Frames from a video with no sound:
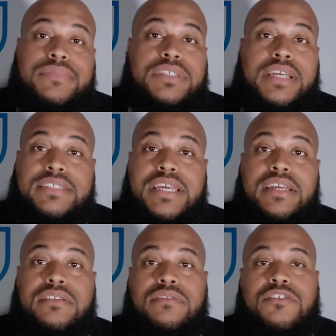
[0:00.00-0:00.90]
That's
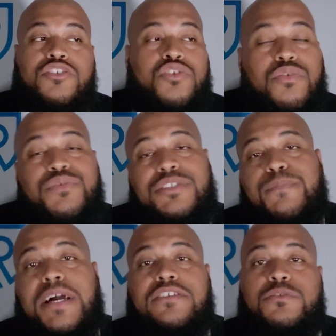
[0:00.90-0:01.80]
it. You're
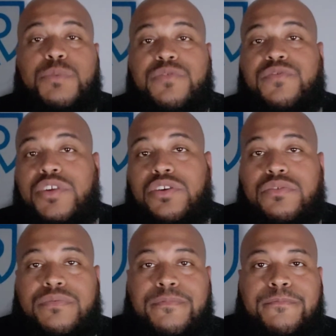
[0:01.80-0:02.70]
responsible for you.
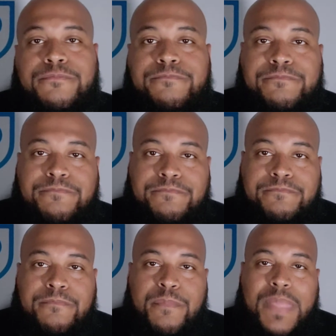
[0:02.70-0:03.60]

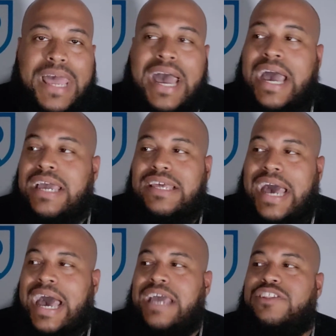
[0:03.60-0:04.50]

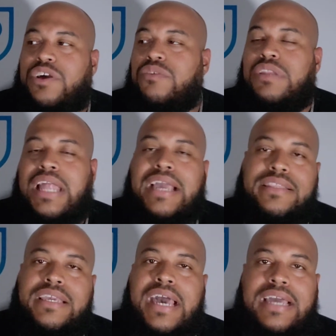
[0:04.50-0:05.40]
I don't like
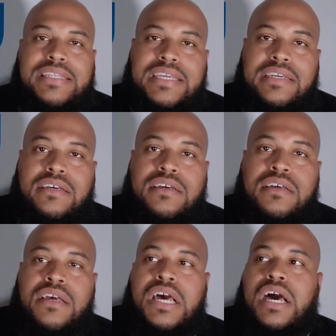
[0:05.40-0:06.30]
the idea
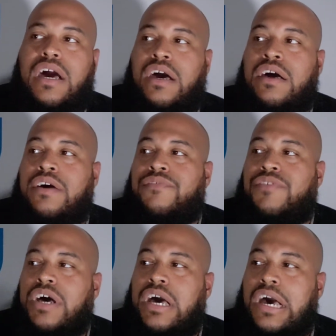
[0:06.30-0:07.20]
of
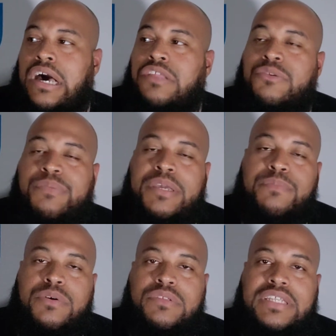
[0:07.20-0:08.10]
other
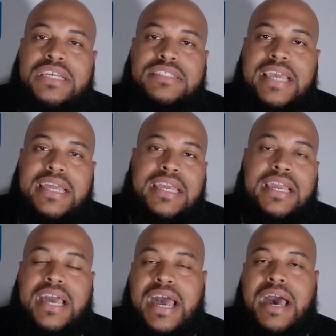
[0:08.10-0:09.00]
people
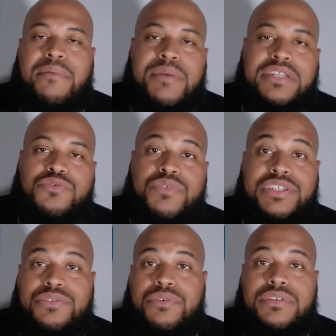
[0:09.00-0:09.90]
dictating how much
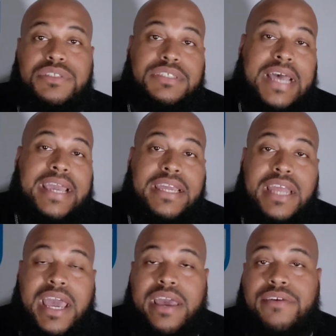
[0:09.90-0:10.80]
resources I can
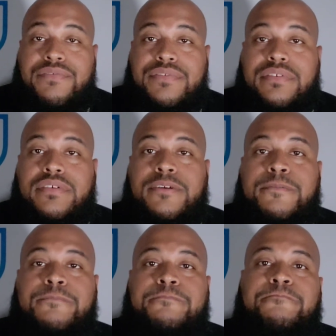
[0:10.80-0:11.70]
have.
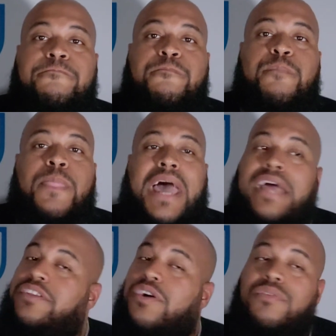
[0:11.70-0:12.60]
I
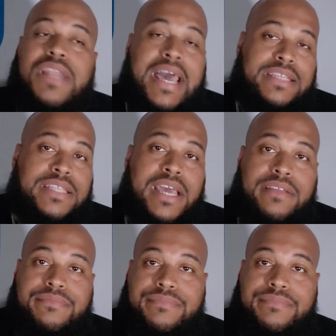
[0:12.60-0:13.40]
don't like that.